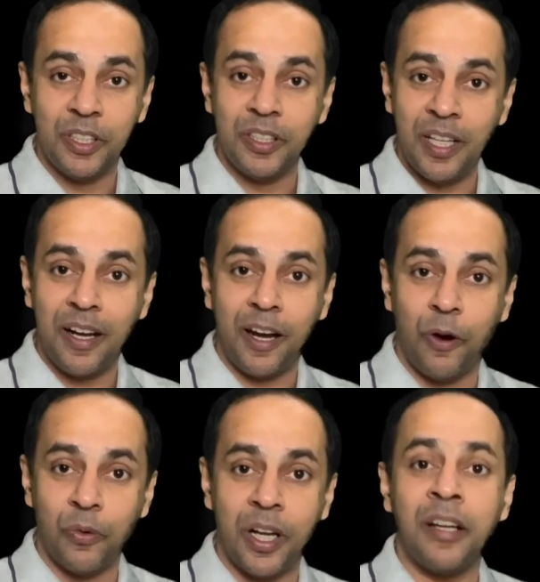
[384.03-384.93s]
their
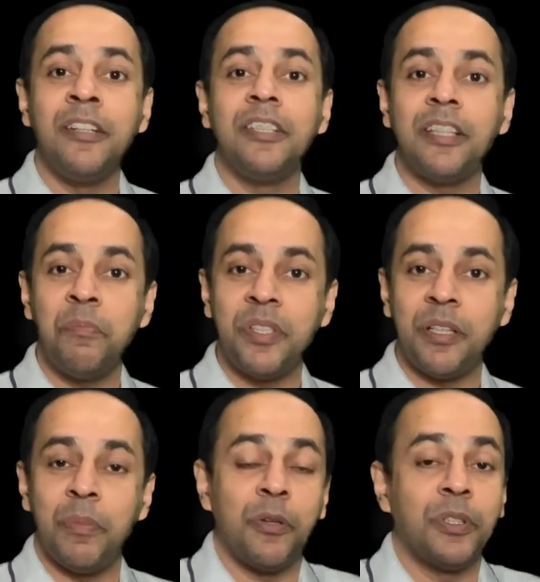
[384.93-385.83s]
account and it is empty
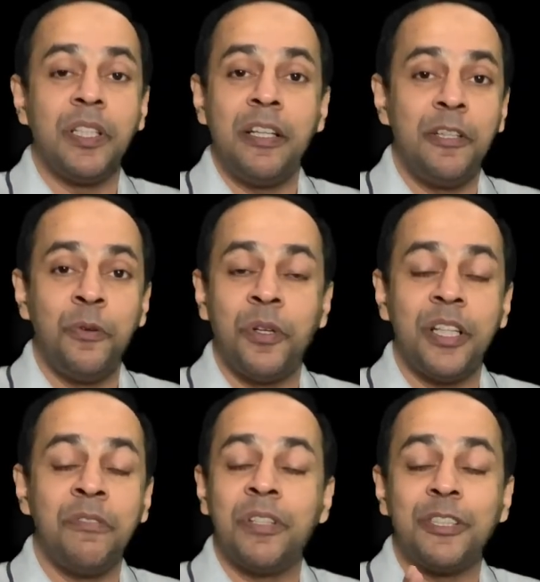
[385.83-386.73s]
because they did not
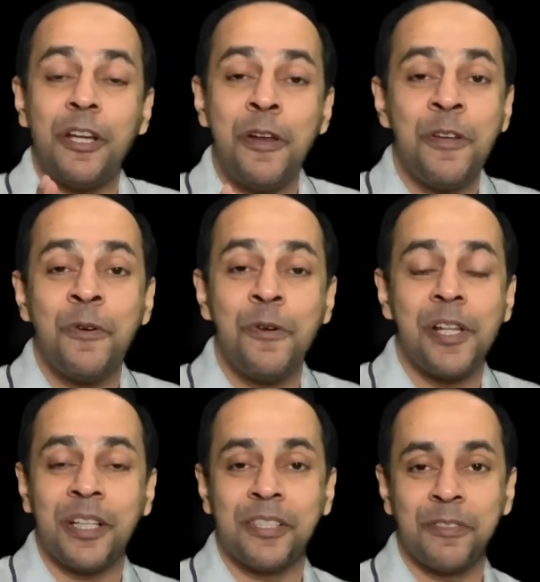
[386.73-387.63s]
invest any good
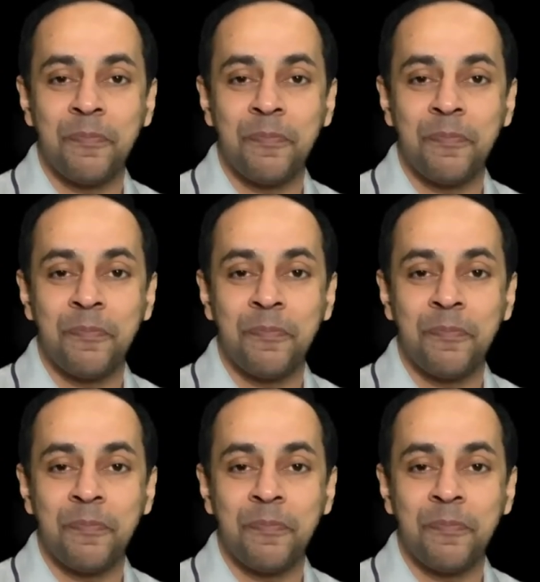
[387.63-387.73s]
things.